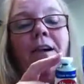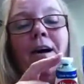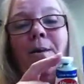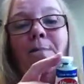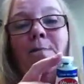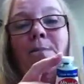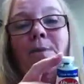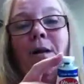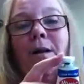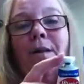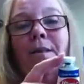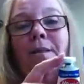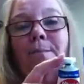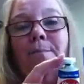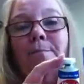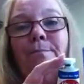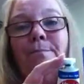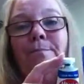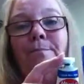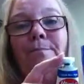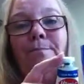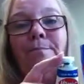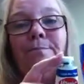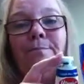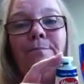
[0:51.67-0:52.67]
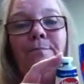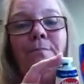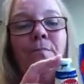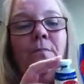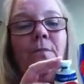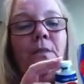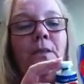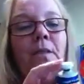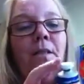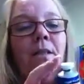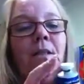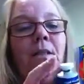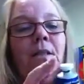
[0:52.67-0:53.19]
tops on them.
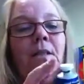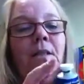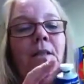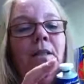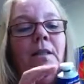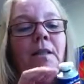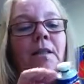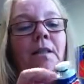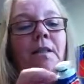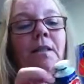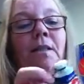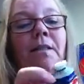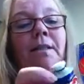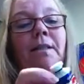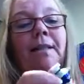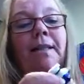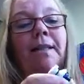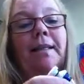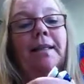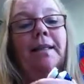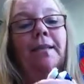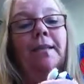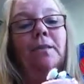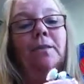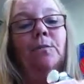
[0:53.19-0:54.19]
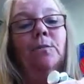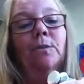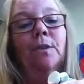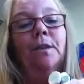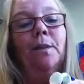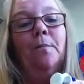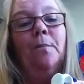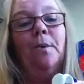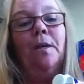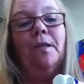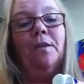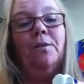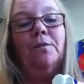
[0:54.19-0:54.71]
Now, when
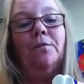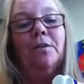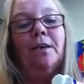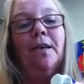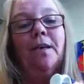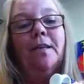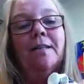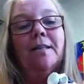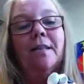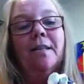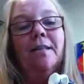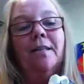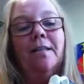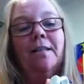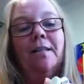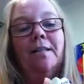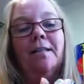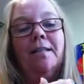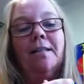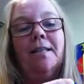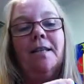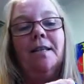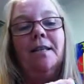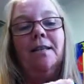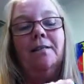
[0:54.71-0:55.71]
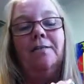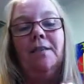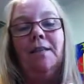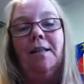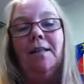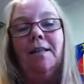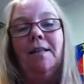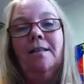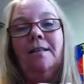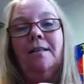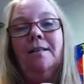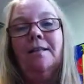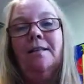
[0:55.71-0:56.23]
the paint dries on the inside of
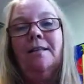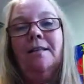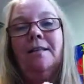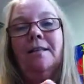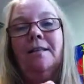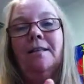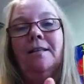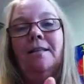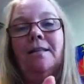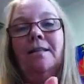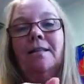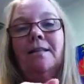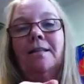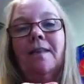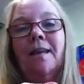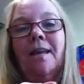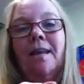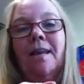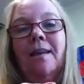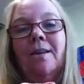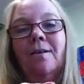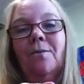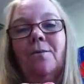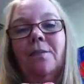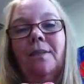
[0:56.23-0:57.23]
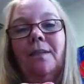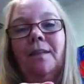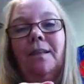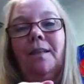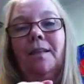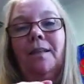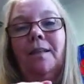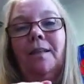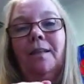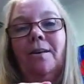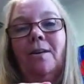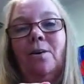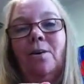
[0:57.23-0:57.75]
these, you can't
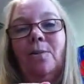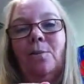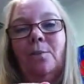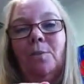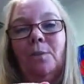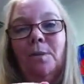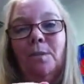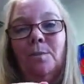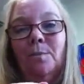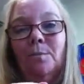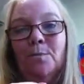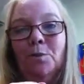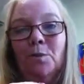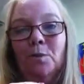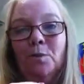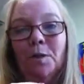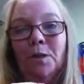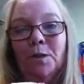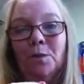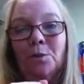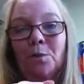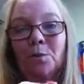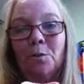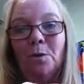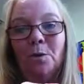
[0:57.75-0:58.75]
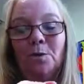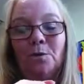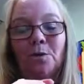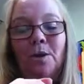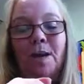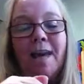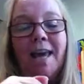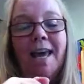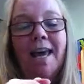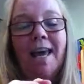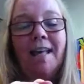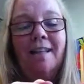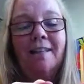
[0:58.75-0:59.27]
really open them so much with your
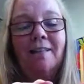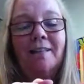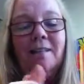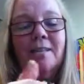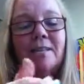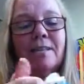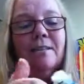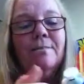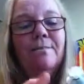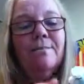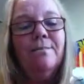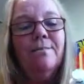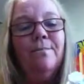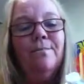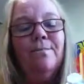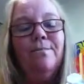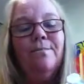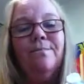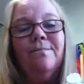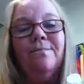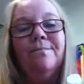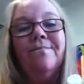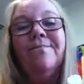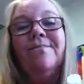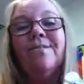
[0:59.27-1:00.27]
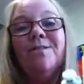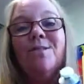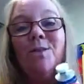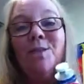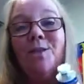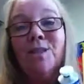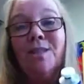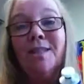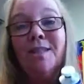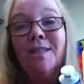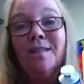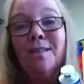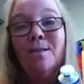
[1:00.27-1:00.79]
hands, so
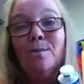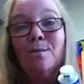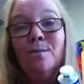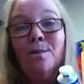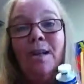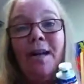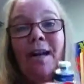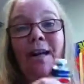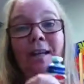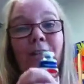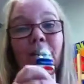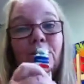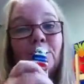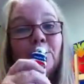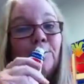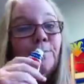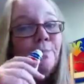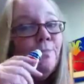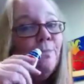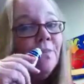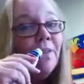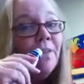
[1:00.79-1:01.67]
this is what I do.